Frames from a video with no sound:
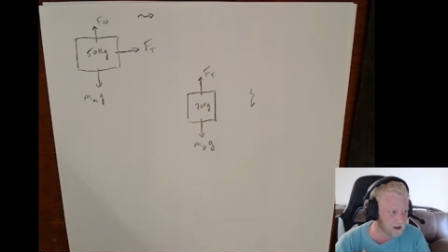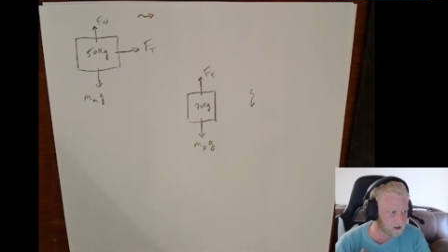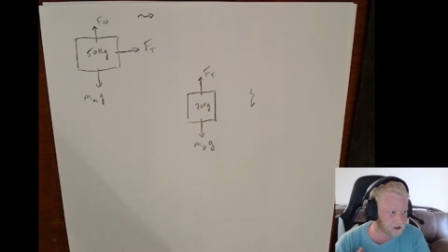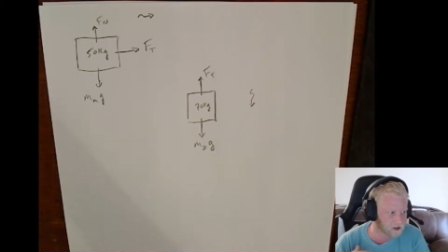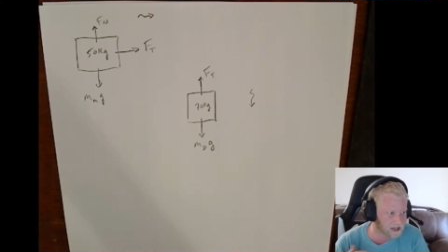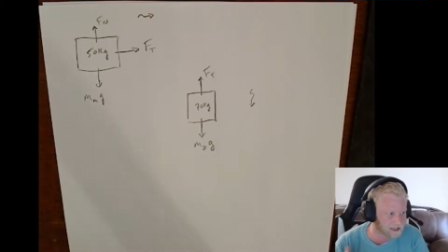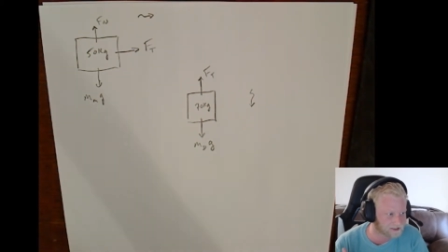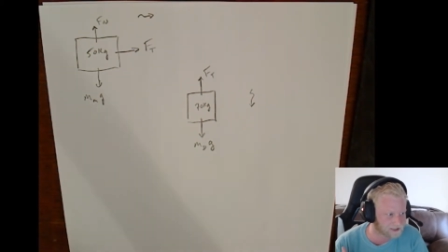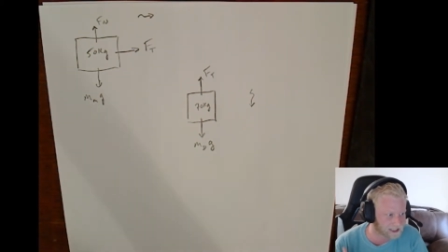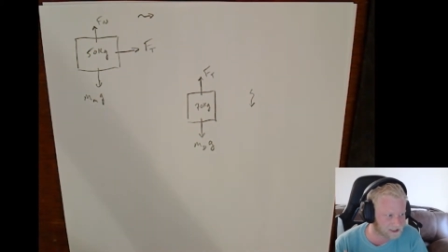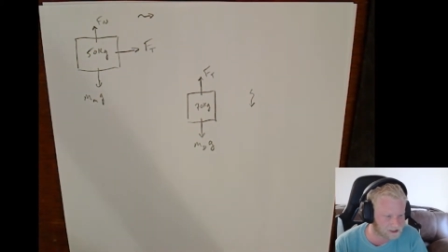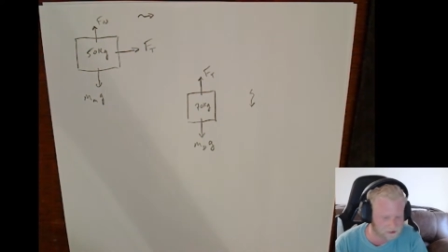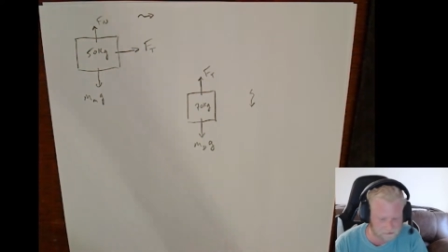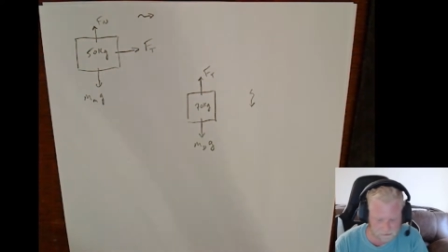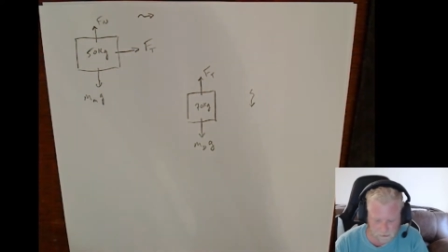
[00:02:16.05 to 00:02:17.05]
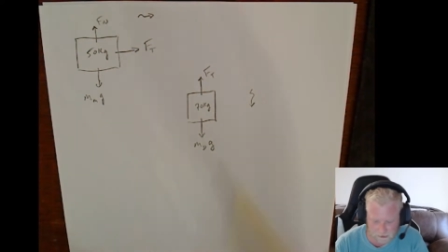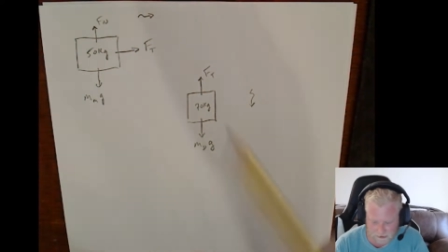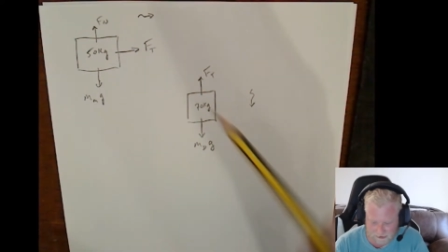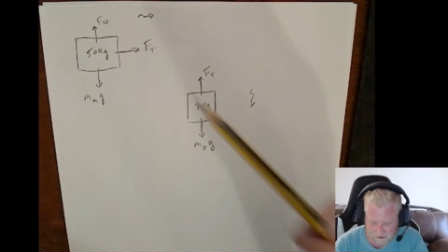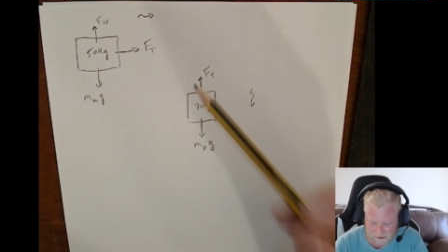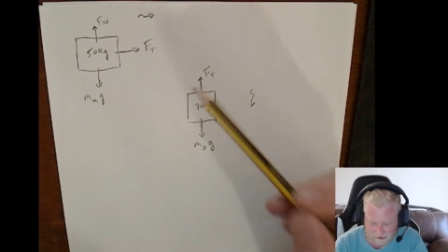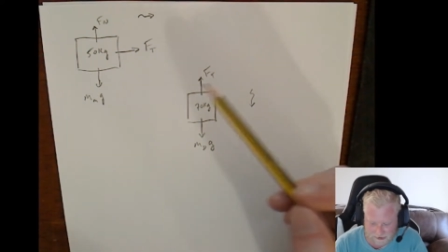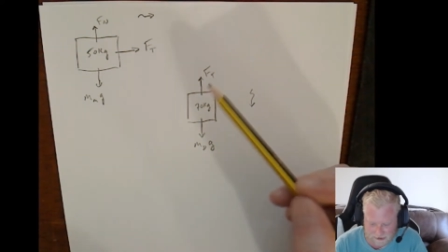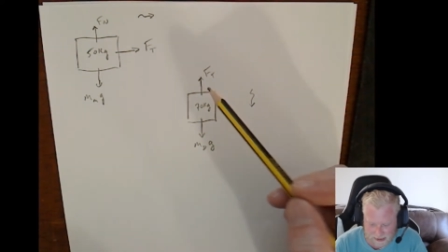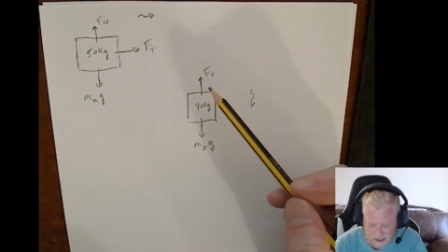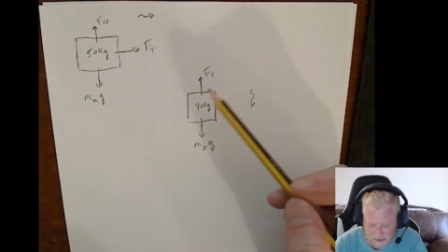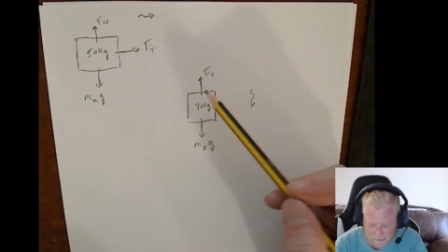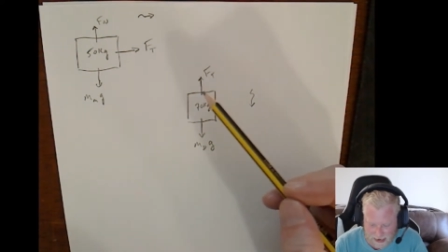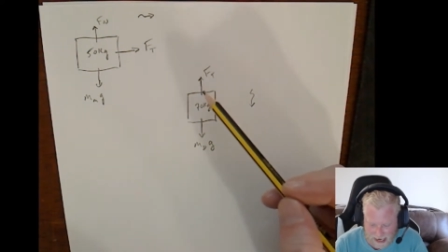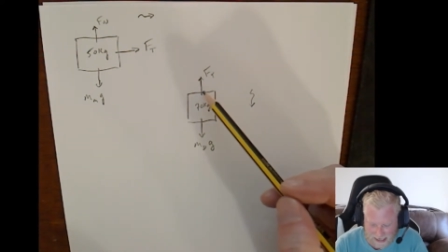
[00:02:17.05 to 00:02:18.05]
then that tension force is the
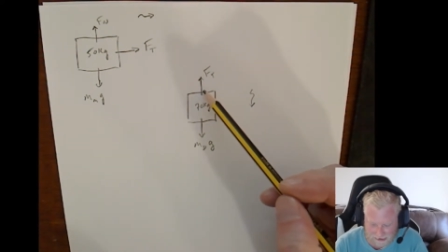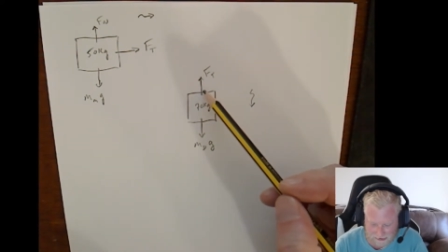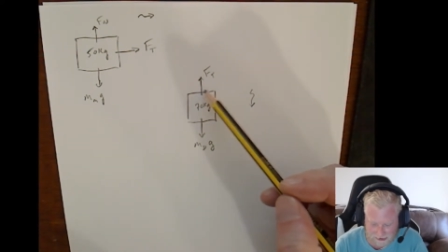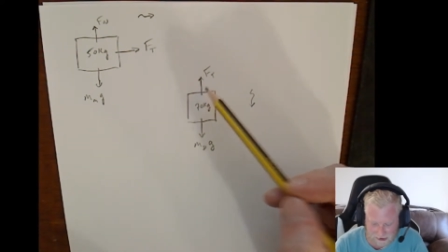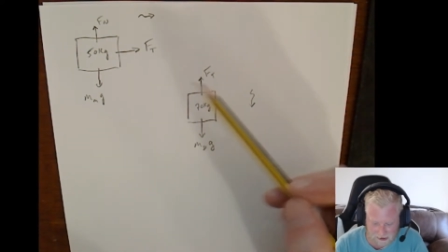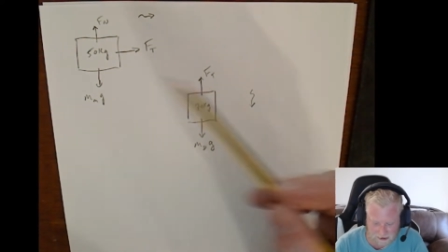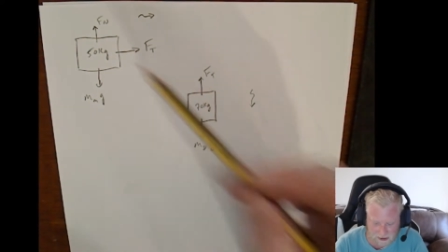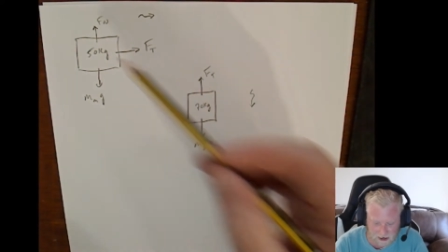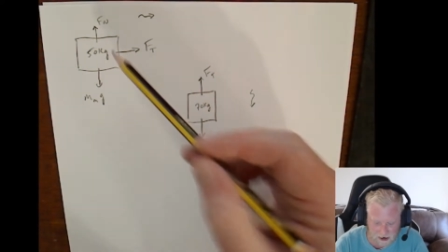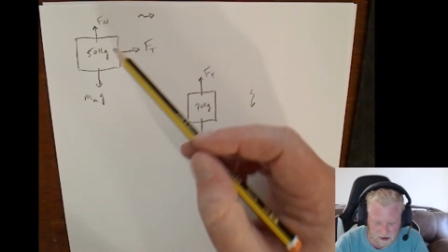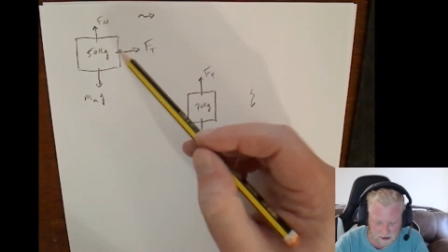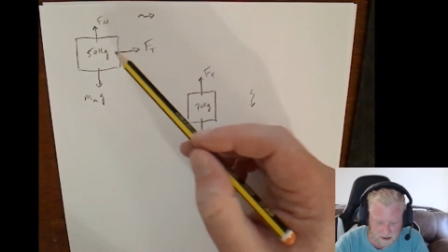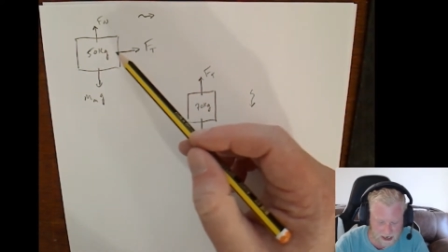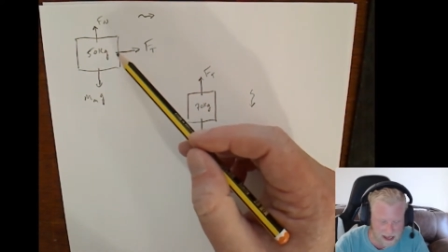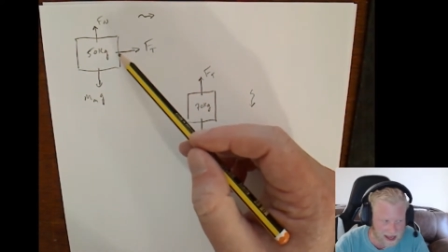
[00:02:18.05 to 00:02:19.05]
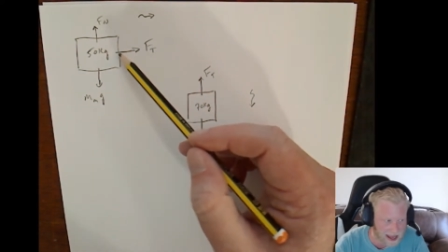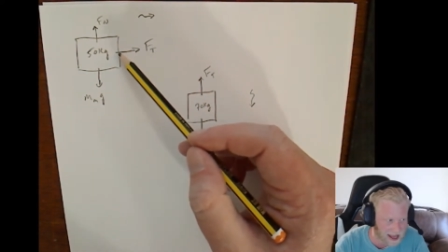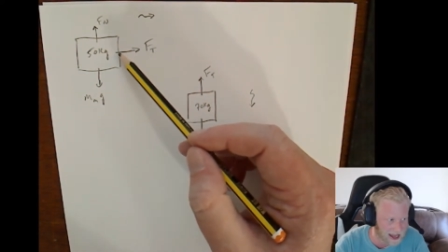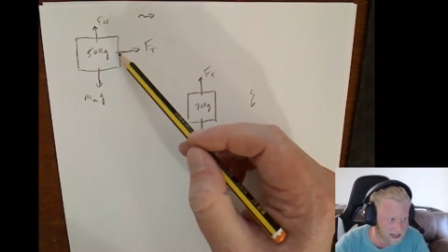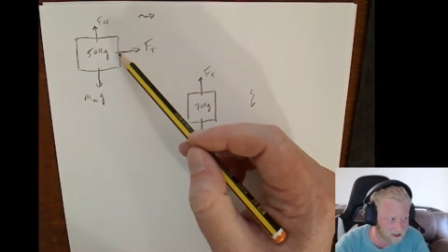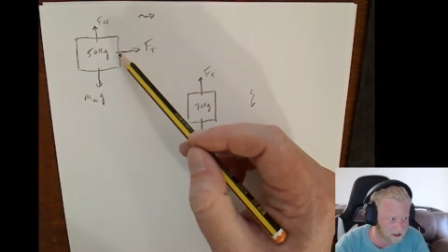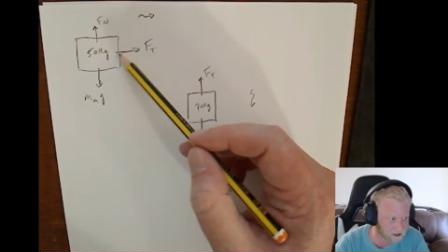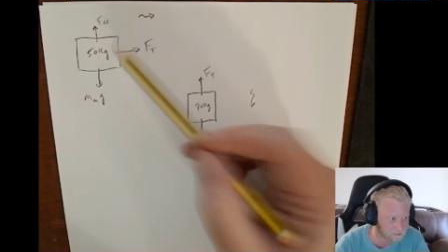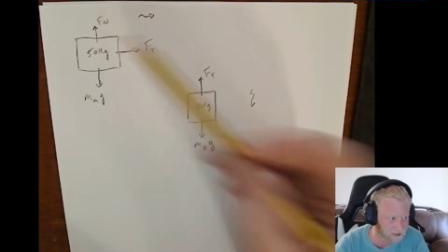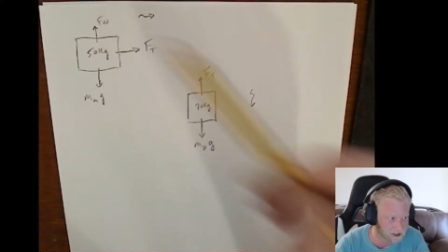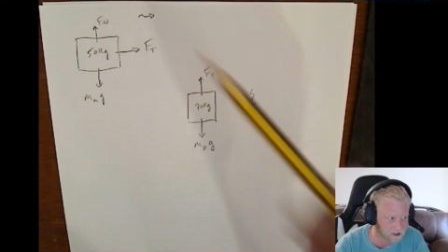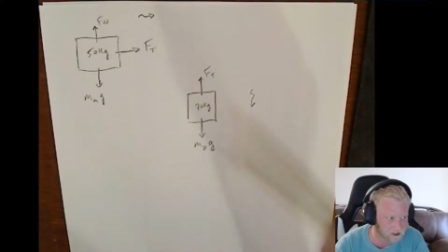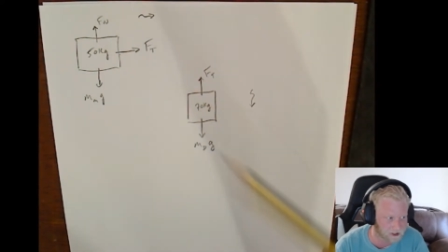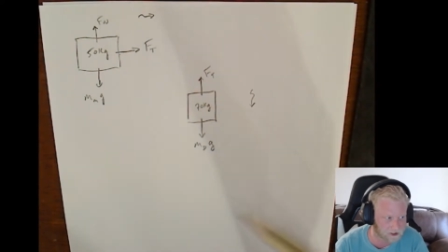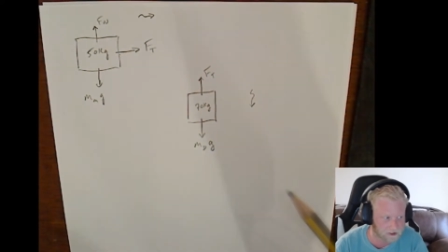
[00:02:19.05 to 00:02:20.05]
same acting on Don and on
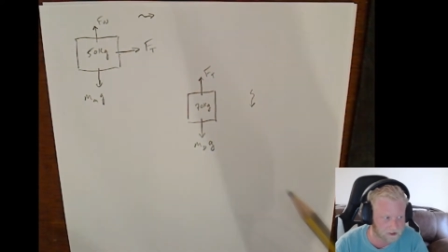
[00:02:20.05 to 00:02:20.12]
Mary.